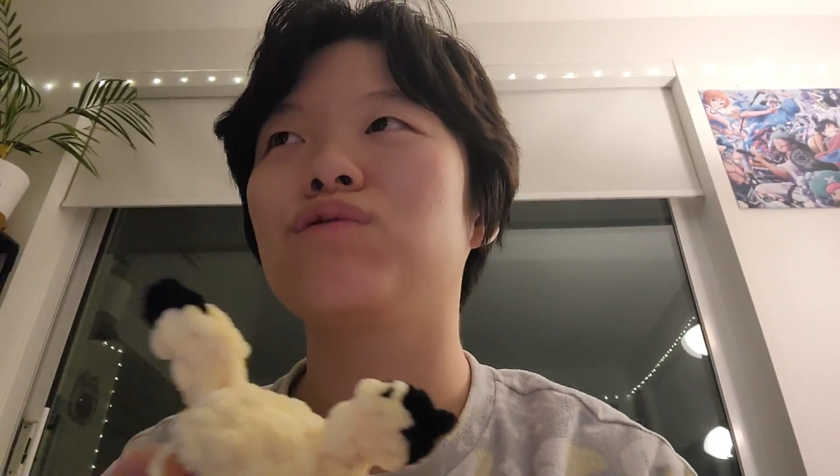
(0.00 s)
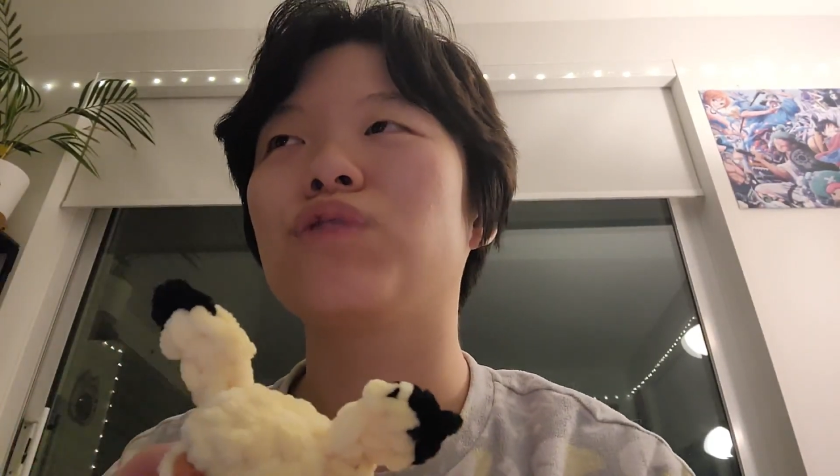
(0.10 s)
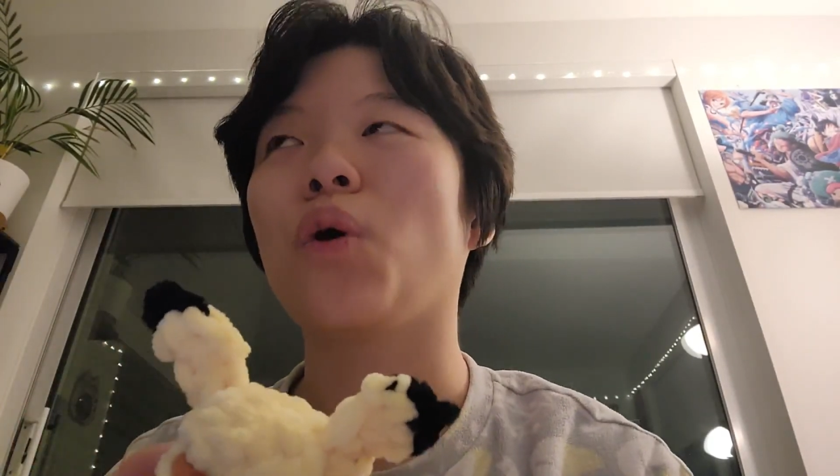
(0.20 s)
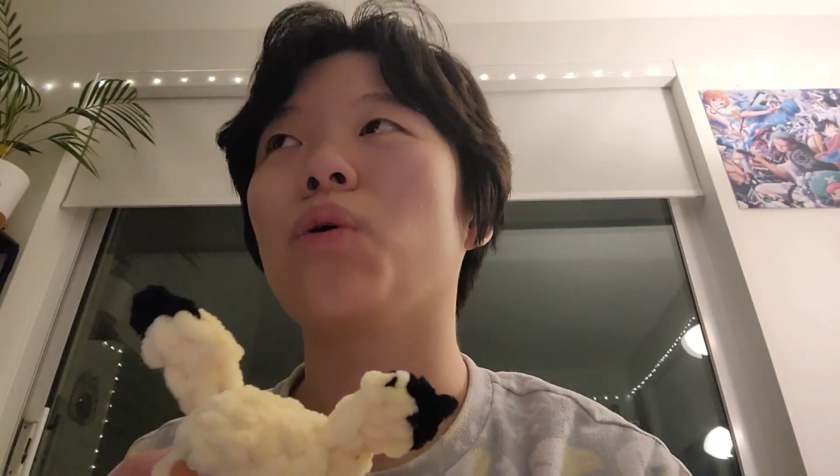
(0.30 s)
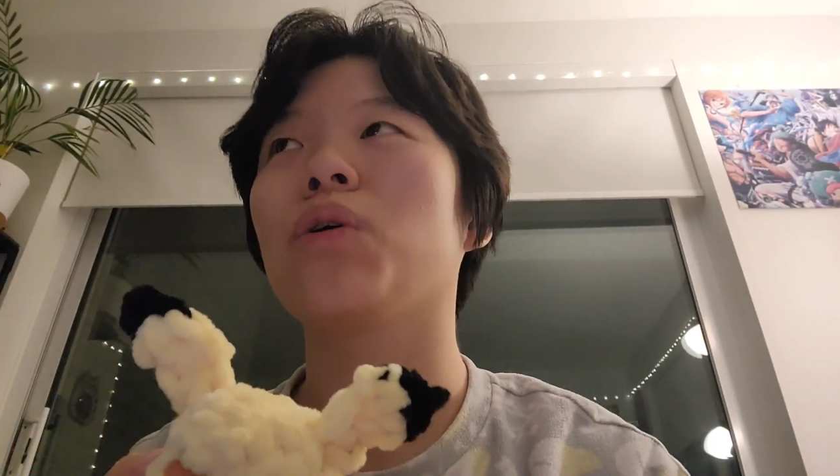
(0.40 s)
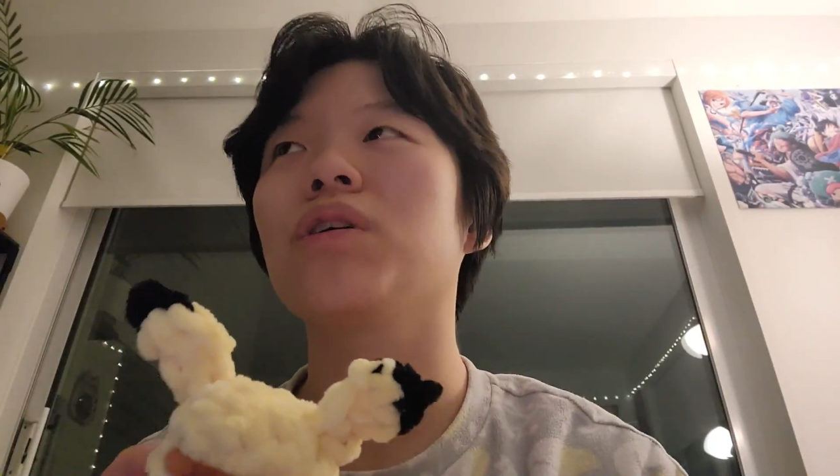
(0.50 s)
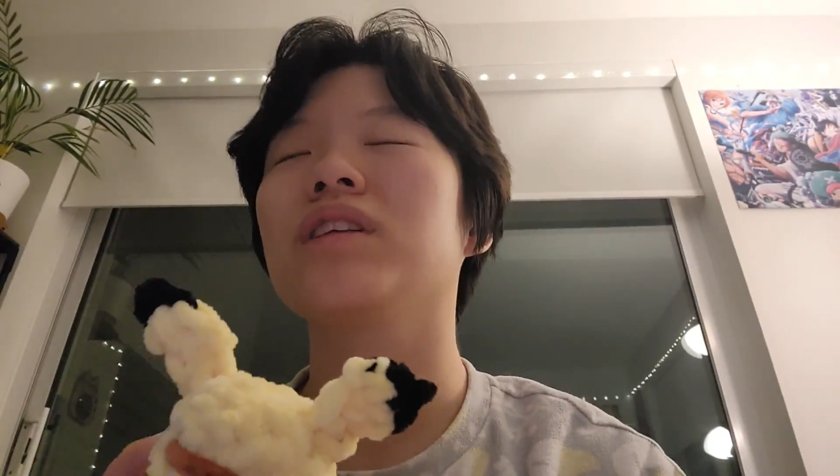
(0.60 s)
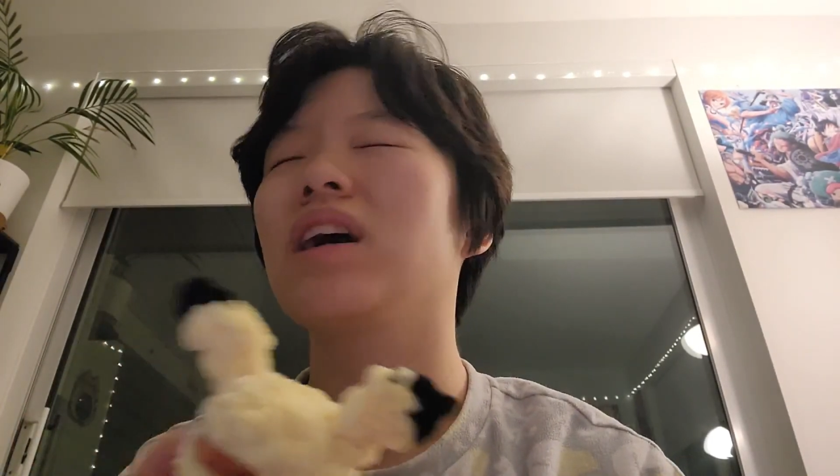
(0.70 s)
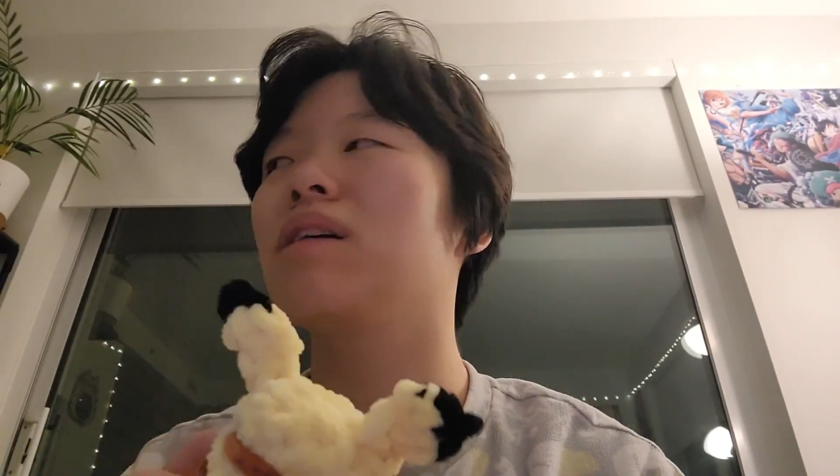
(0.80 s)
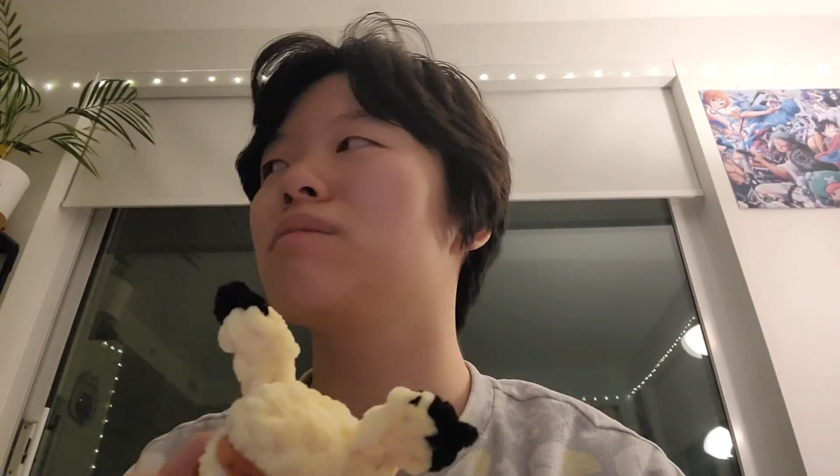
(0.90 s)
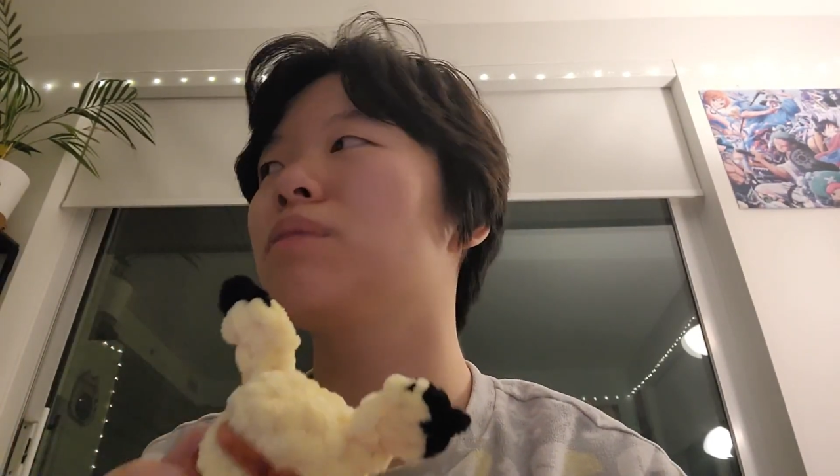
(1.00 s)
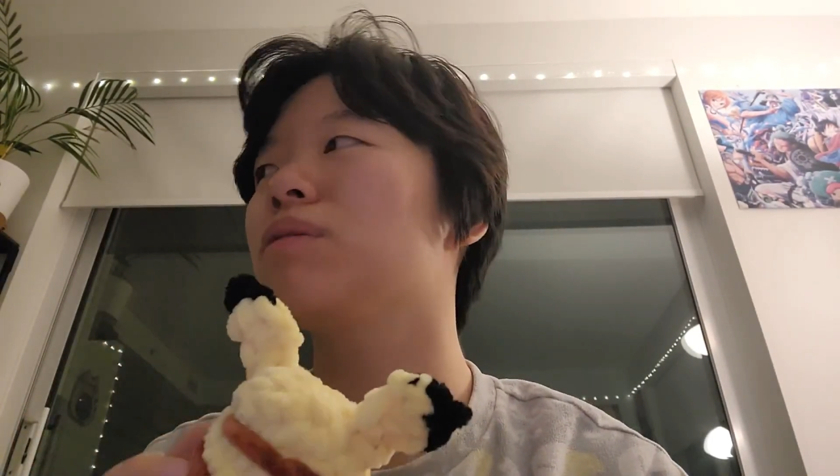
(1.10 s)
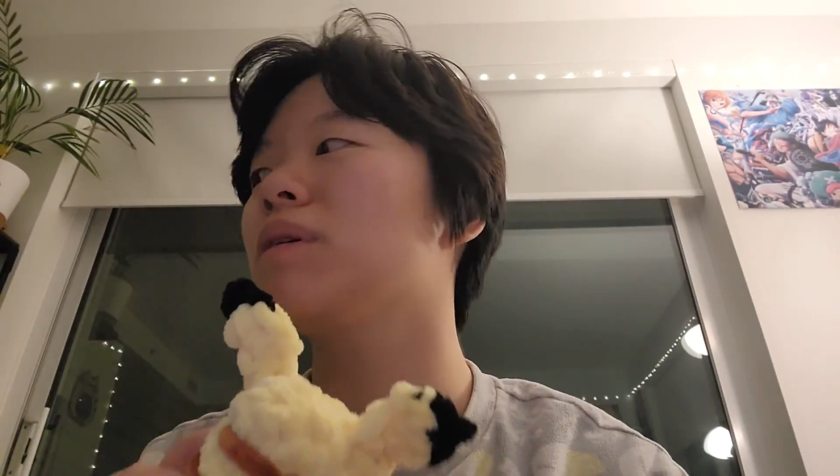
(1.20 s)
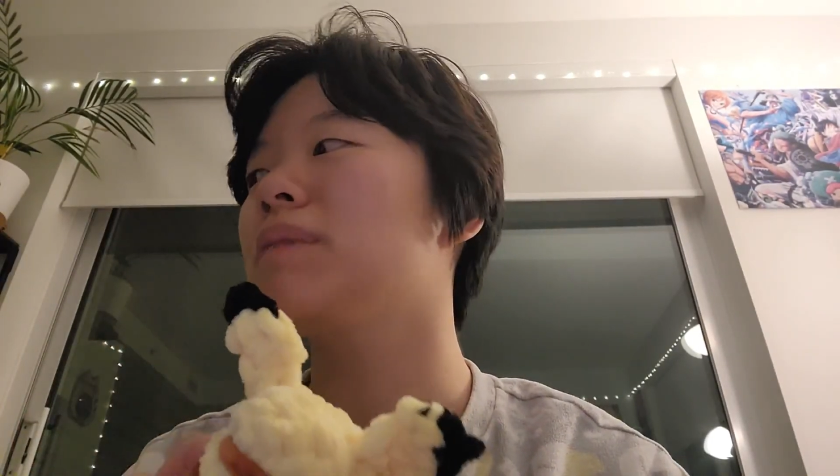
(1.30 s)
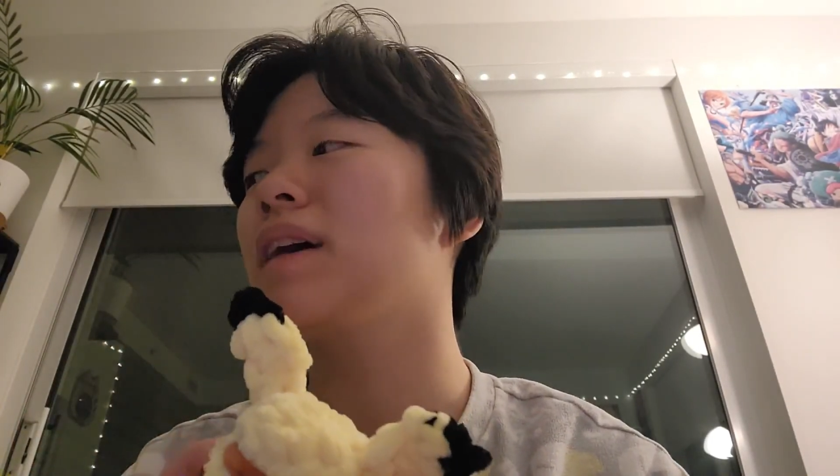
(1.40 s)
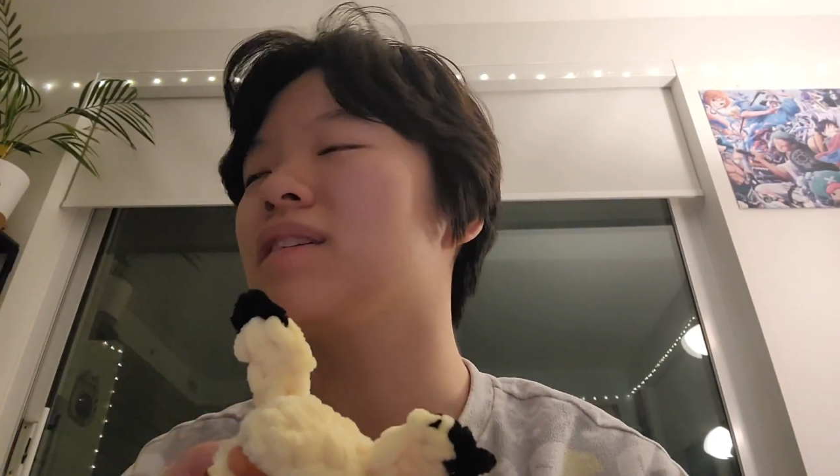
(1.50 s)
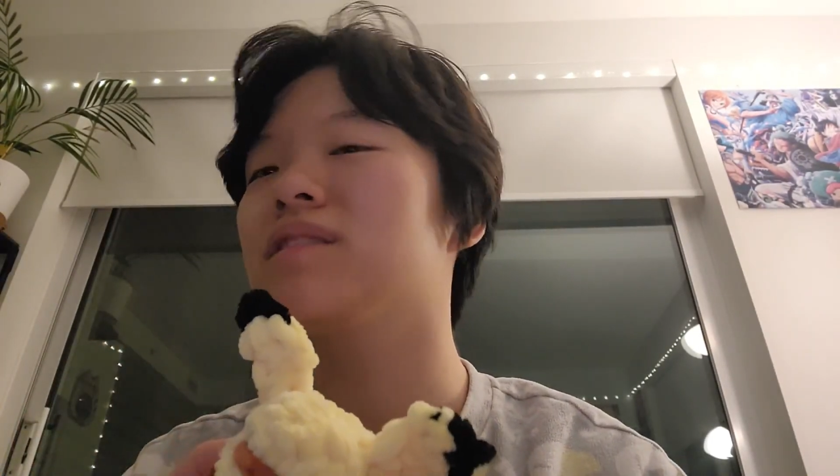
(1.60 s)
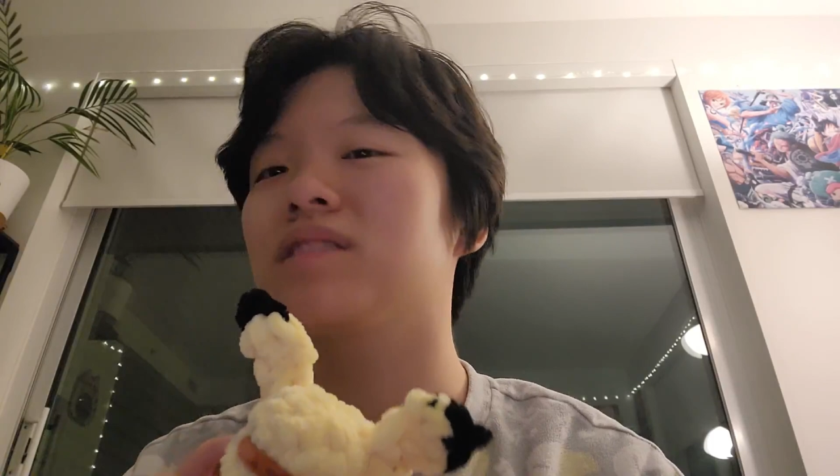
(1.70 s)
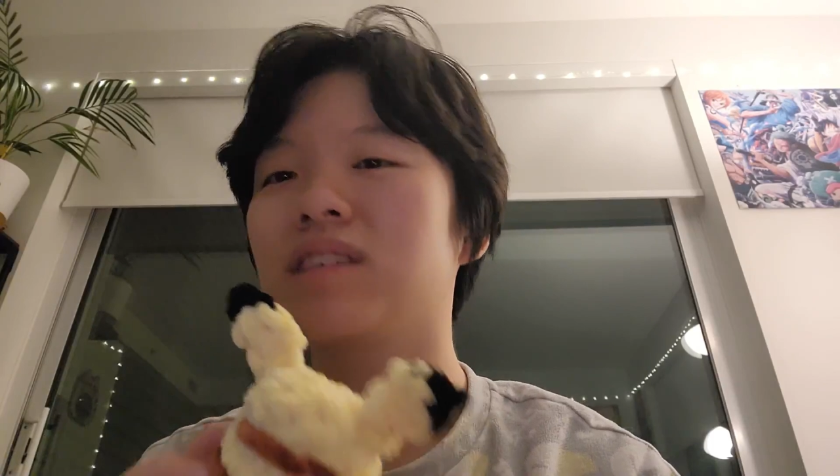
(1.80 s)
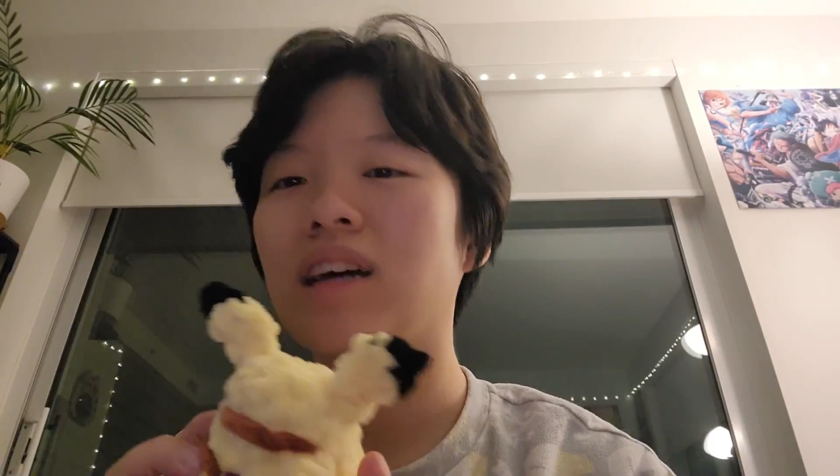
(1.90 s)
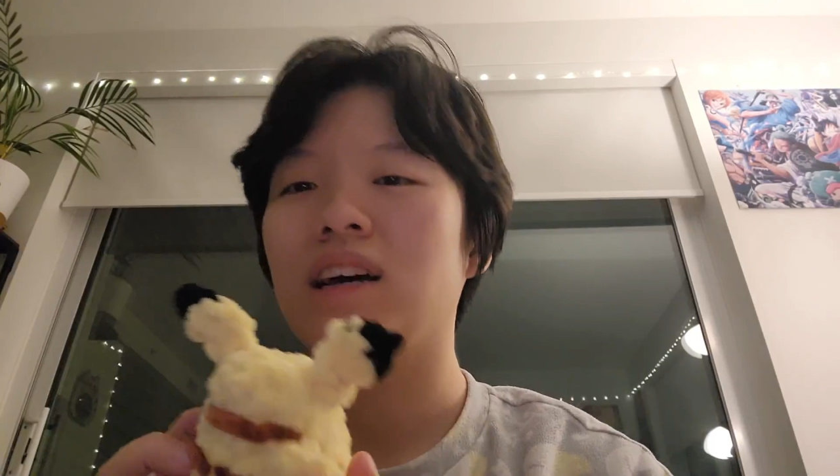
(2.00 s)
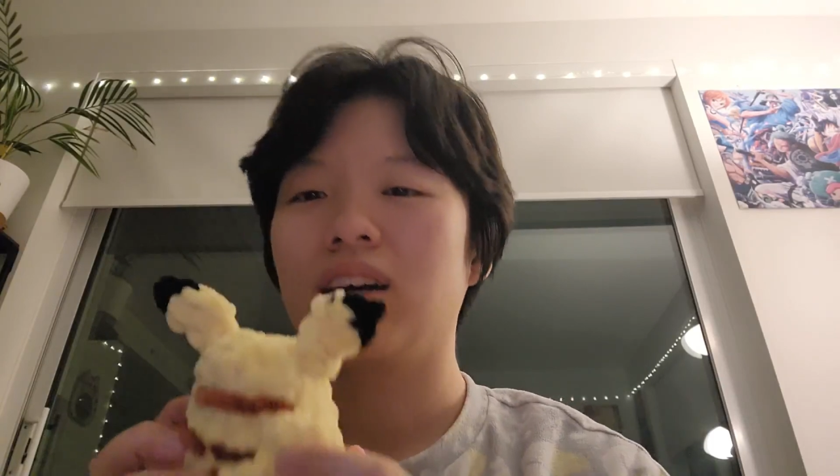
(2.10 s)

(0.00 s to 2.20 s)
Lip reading: 4 now Pokemon patterns,